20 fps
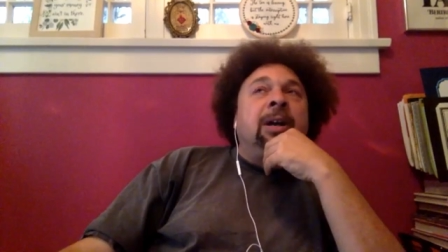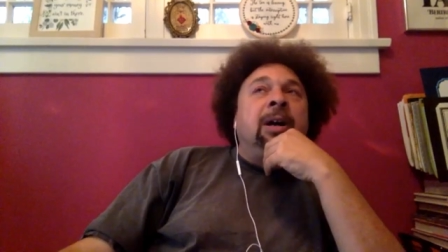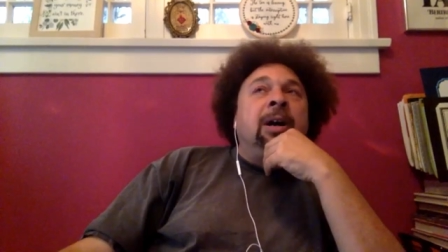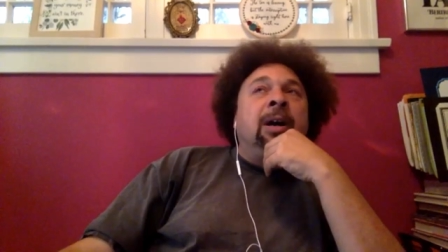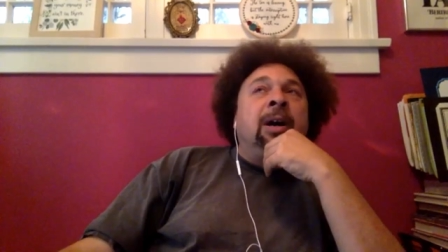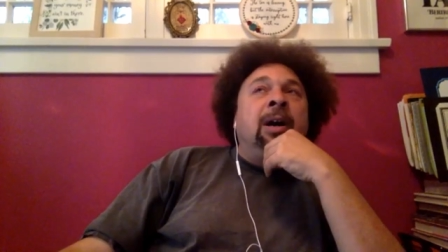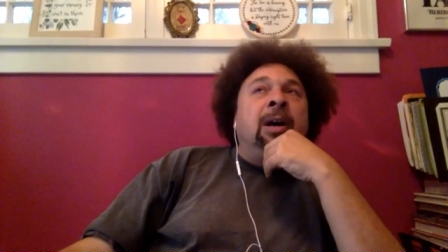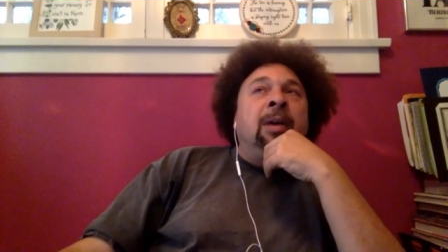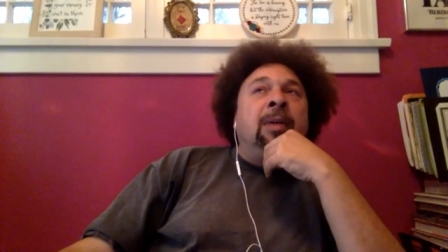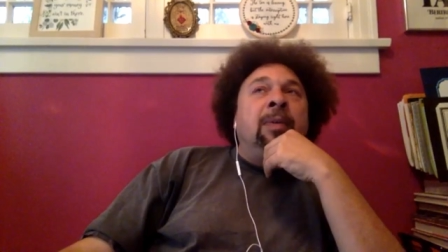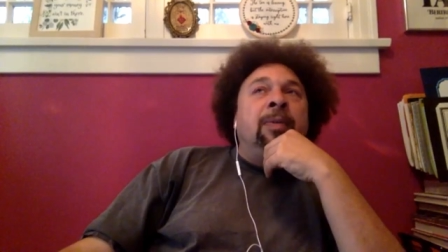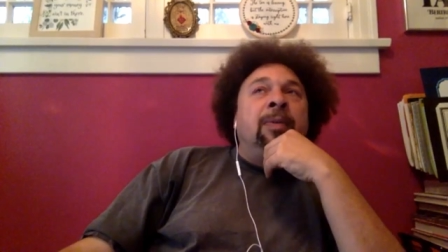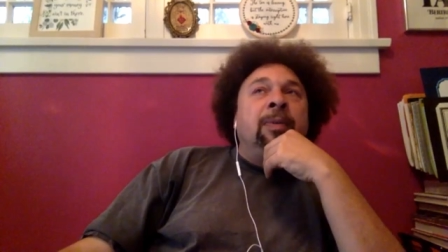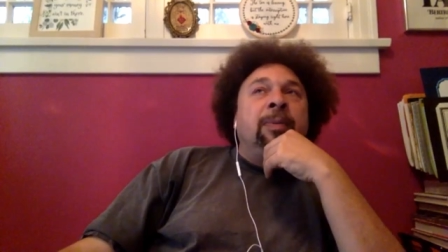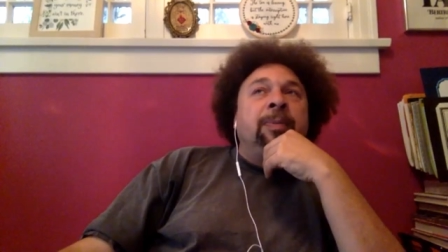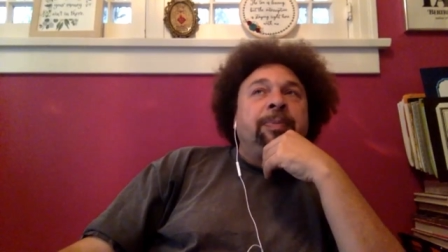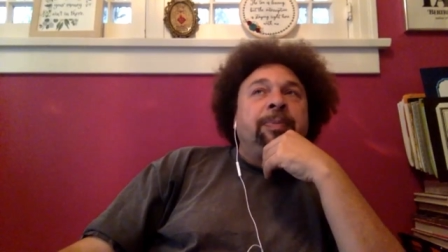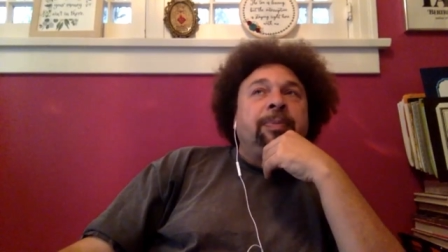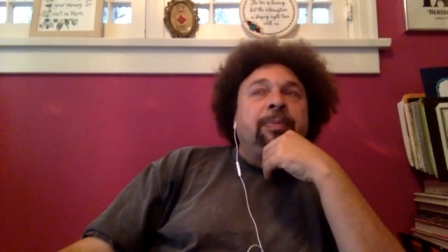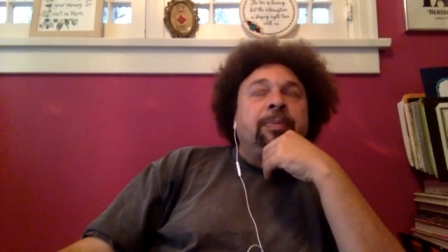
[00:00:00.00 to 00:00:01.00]
of
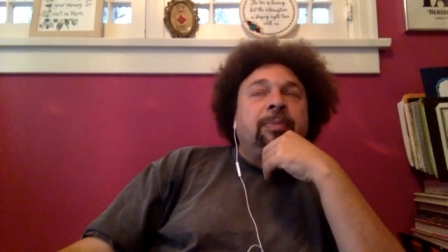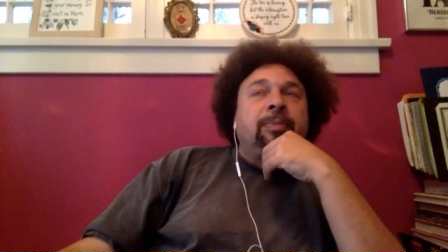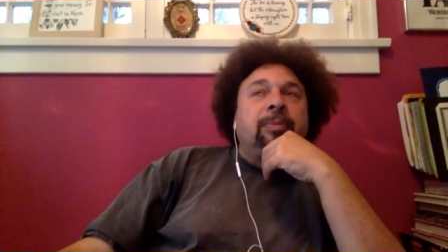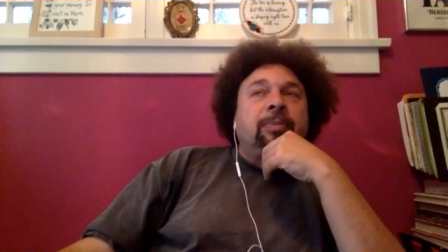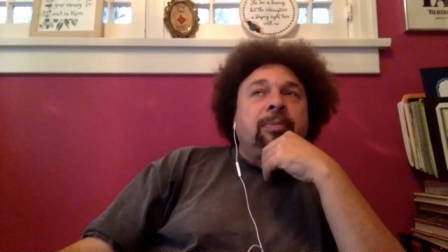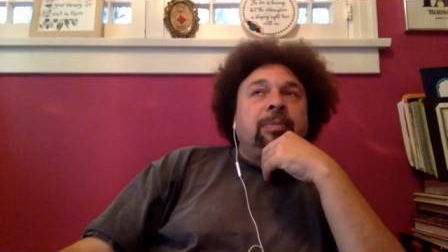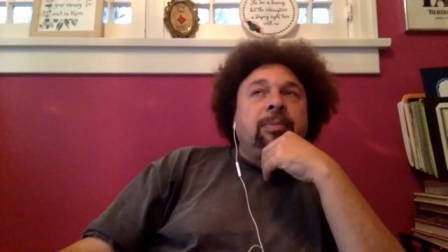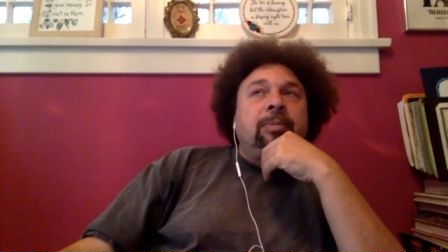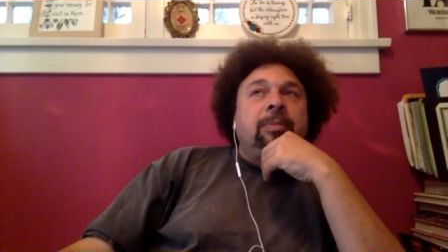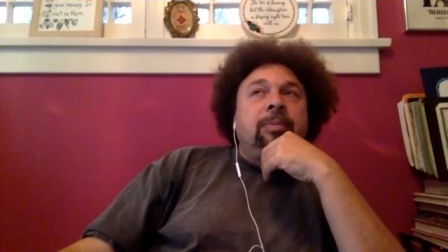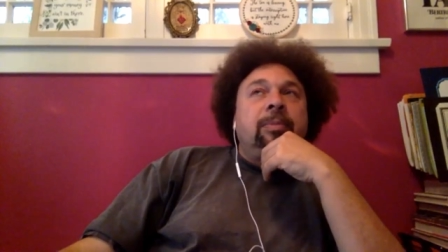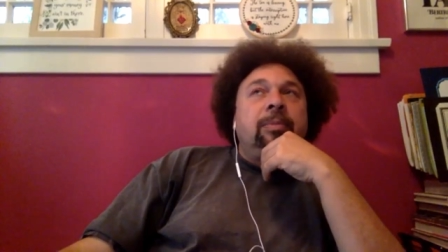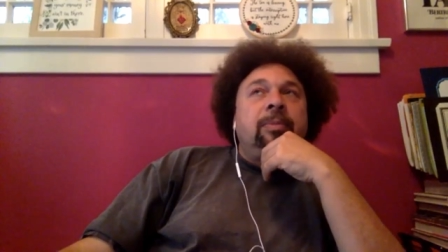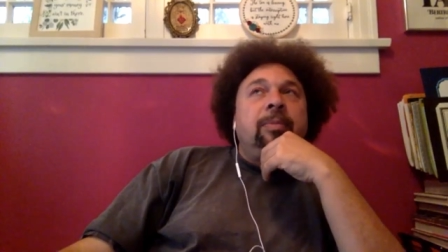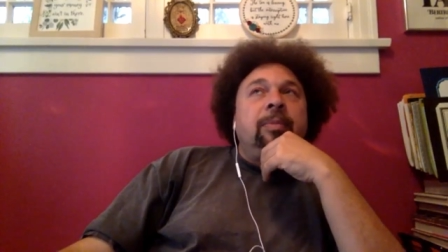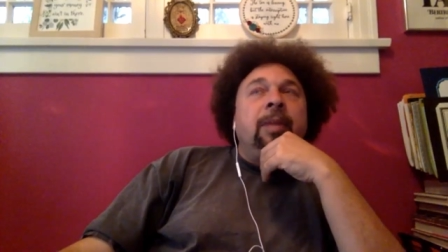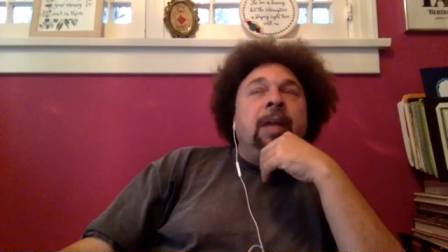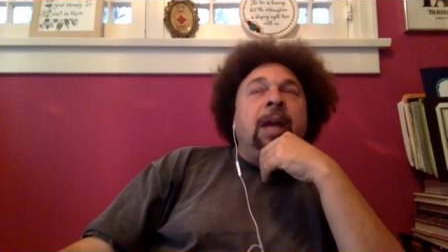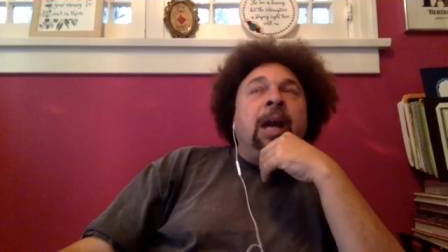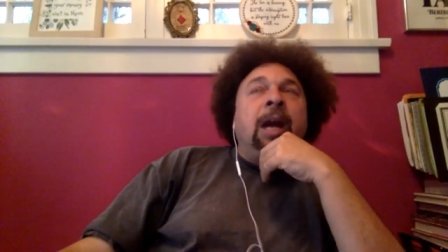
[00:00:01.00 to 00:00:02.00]

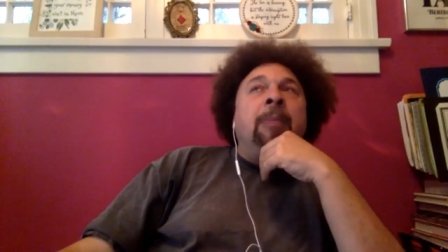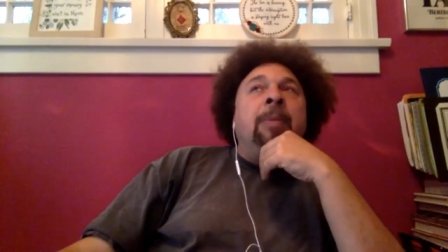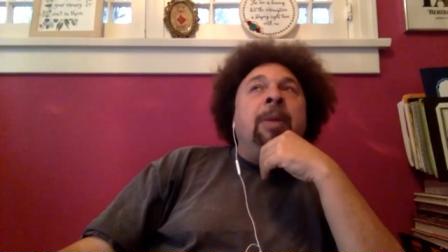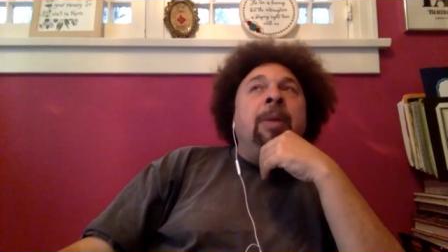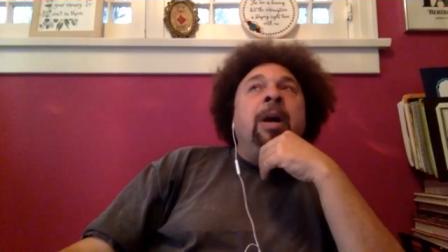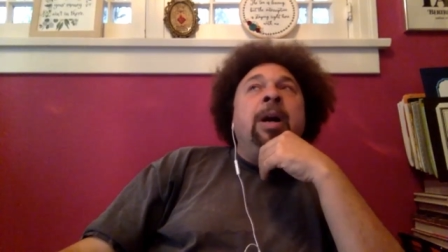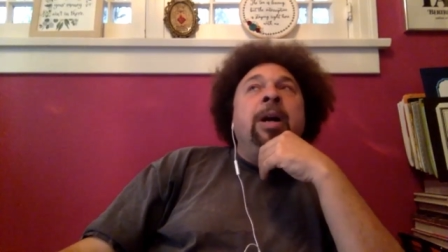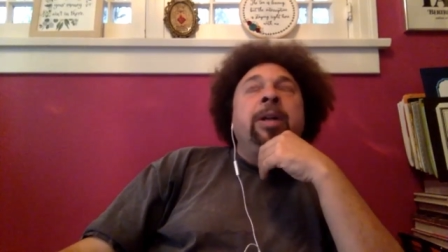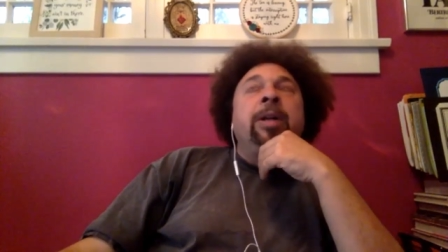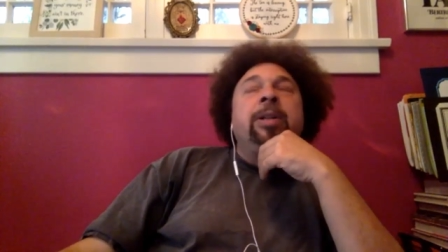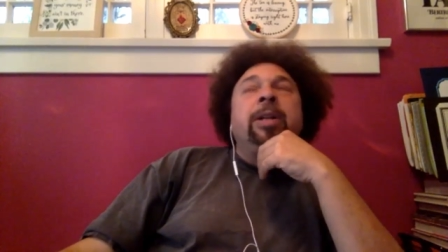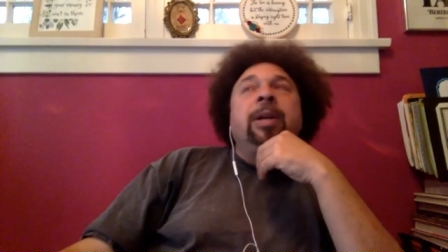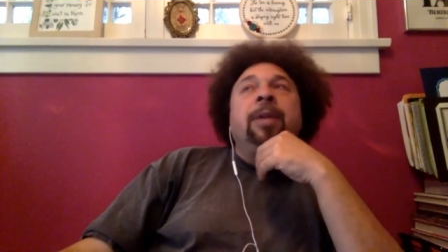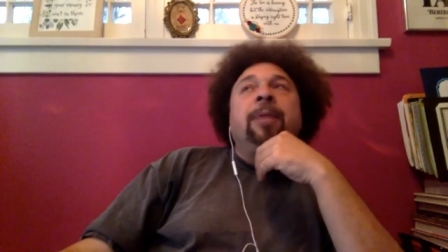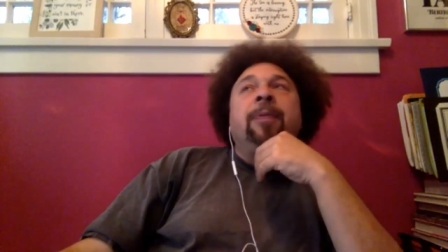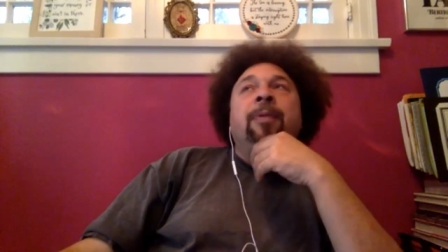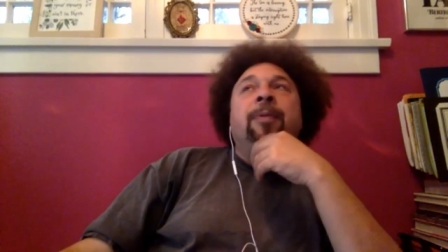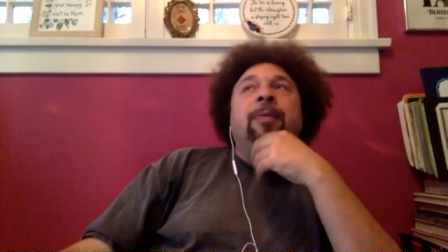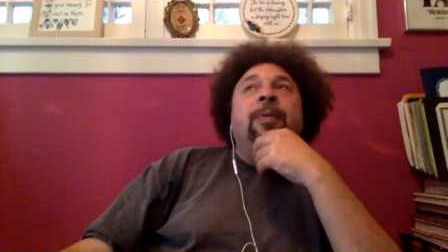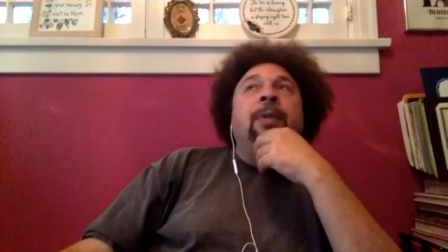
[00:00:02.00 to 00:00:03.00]
I'm hunting
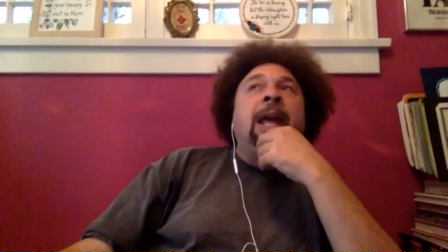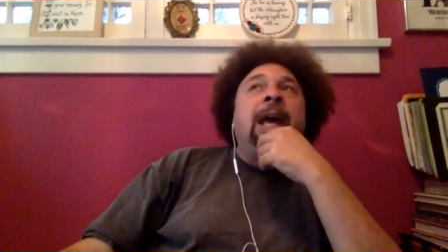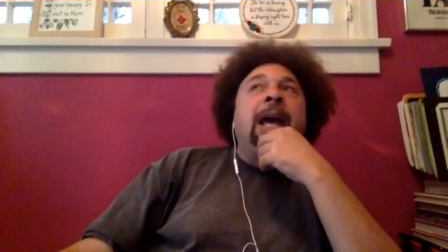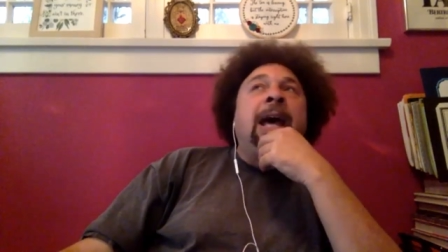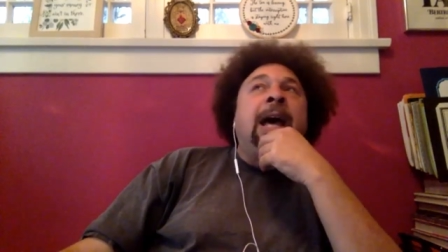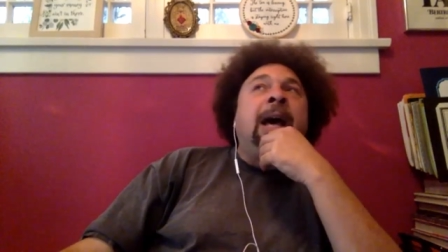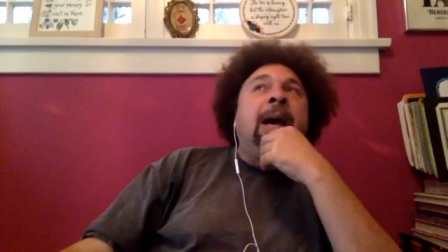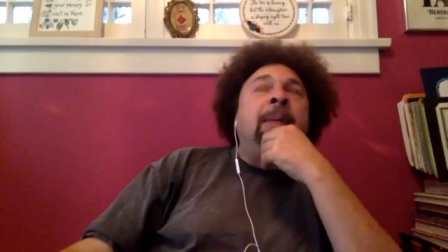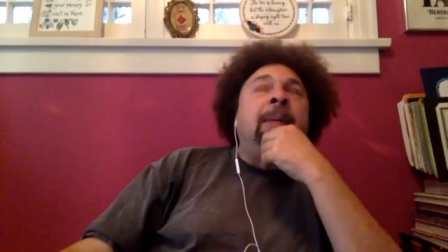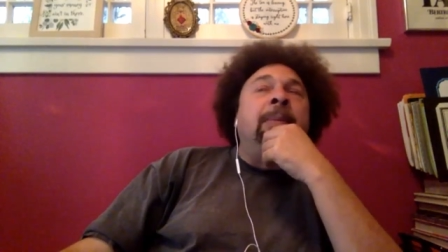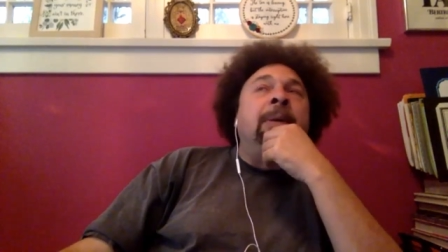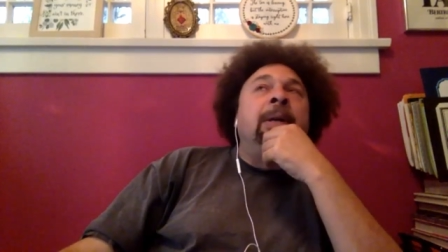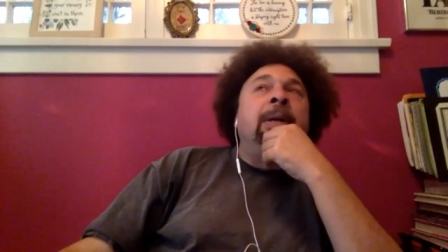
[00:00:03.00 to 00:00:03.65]
for flab.